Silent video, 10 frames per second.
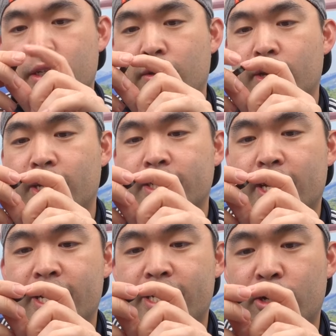So it is
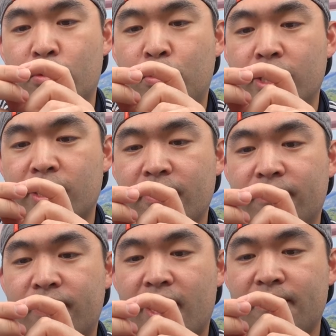a zero point seven
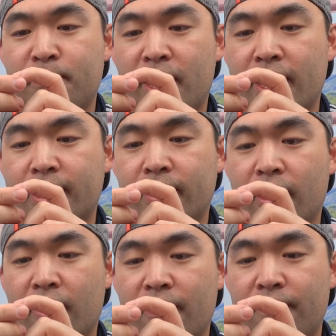five by
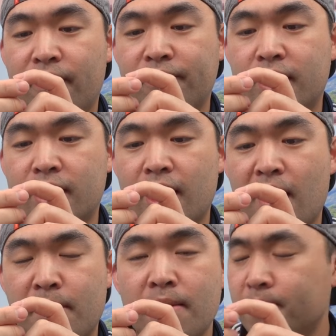fifteen
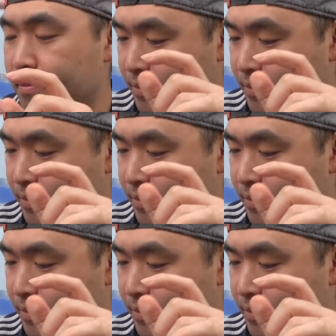millimeter.